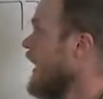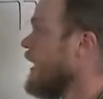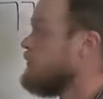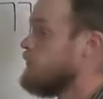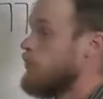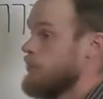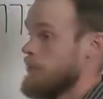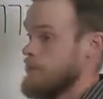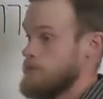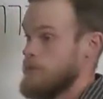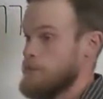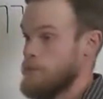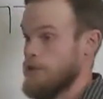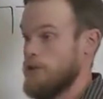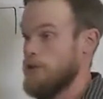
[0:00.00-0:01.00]
I'm forming a
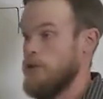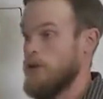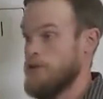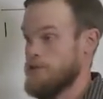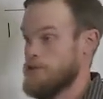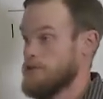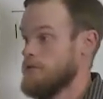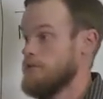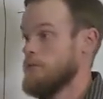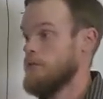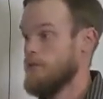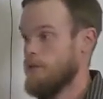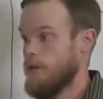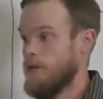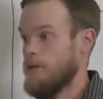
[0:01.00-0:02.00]
separate clause,
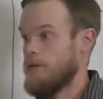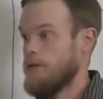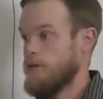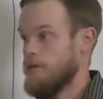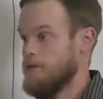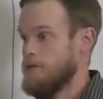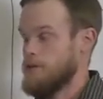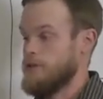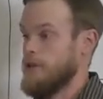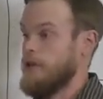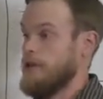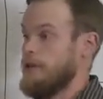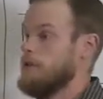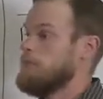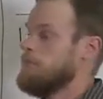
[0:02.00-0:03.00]

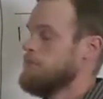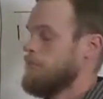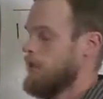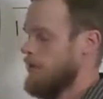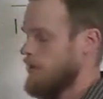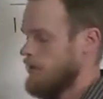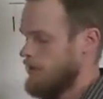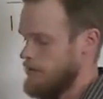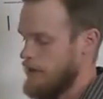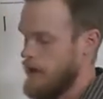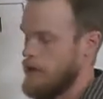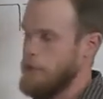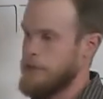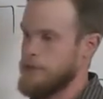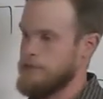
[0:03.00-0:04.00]
saying
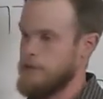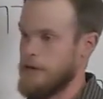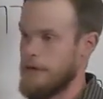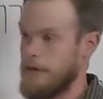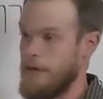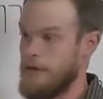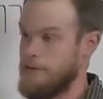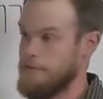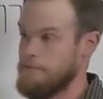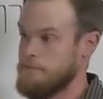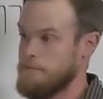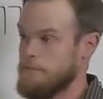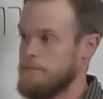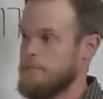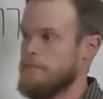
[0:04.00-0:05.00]
Yahweh is our God,
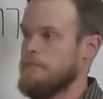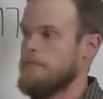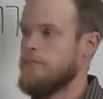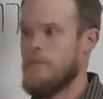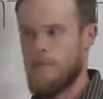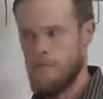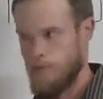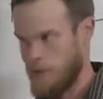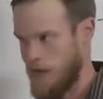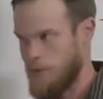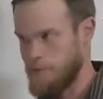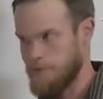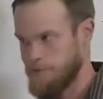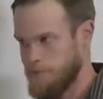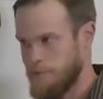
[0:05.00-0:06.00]

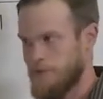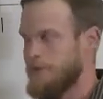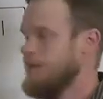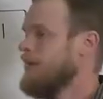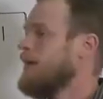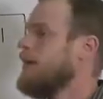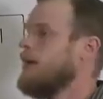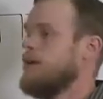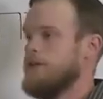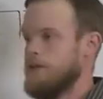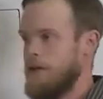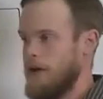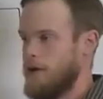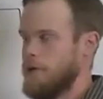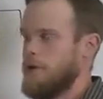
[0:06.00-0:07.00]
comma,
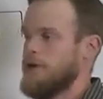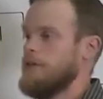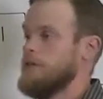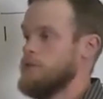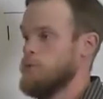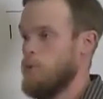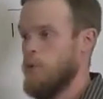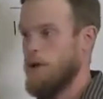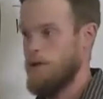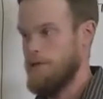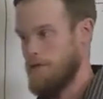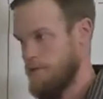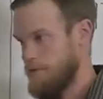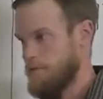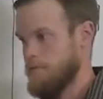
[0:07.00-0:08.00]
Yahweh is one.